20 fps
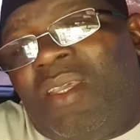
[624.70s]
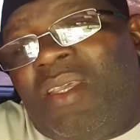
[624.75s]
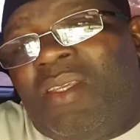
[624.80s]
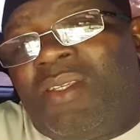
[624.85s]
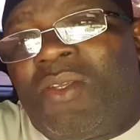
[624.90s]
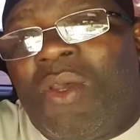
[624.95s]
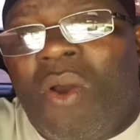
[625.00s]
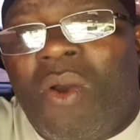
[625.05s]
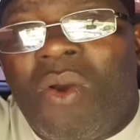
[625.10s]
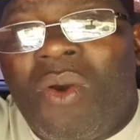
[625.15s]

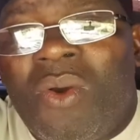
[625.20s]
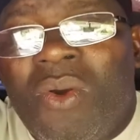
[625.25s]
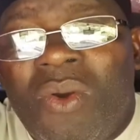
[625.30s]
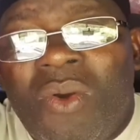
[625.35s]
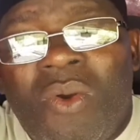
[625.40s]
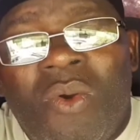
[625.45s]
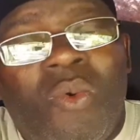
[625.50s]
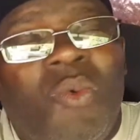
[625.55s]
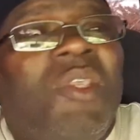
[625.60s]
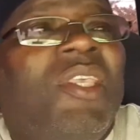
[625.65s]
So
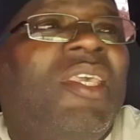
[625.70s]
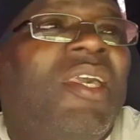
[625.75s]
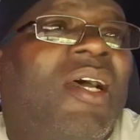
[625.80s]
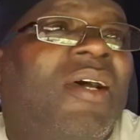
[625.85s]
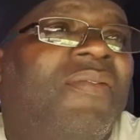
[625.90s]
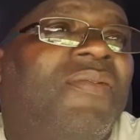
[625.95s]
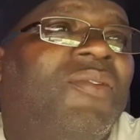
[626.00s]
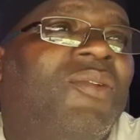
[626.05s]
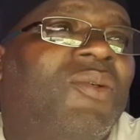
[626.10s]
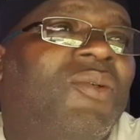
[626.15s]
we
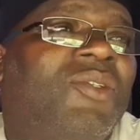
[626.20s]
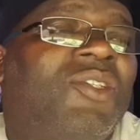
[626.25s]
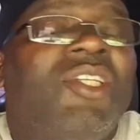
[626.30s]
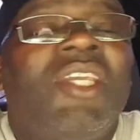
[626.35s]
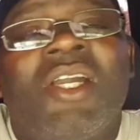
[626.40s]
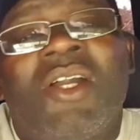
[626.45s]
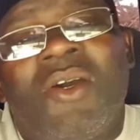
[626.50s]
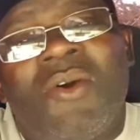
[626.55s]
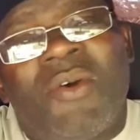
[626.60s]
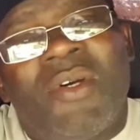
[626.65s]
have to
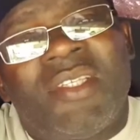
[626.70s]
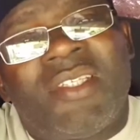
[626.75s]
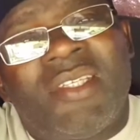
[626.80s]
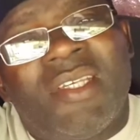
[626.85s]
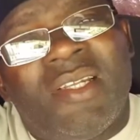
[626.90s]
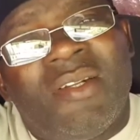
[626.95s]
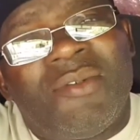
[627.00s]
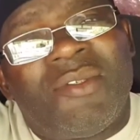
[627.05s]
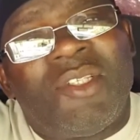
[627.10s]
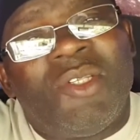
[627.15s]
check
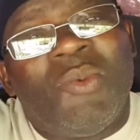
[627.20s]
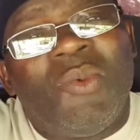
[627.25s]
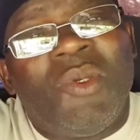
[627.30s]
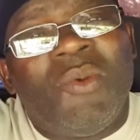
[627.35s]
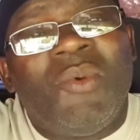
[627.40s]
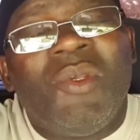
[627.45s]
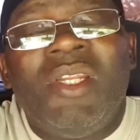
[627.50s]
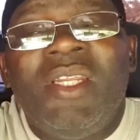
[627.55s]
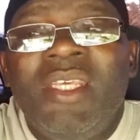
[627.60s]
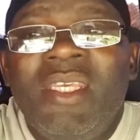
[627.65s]
ourselves, the way
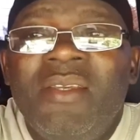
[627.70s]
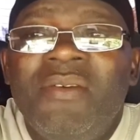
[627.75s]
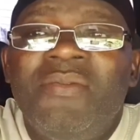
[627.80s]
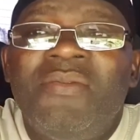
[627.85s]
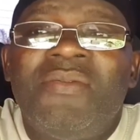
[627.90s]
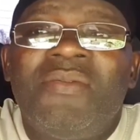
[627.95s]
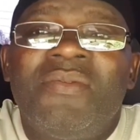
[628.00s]
we live.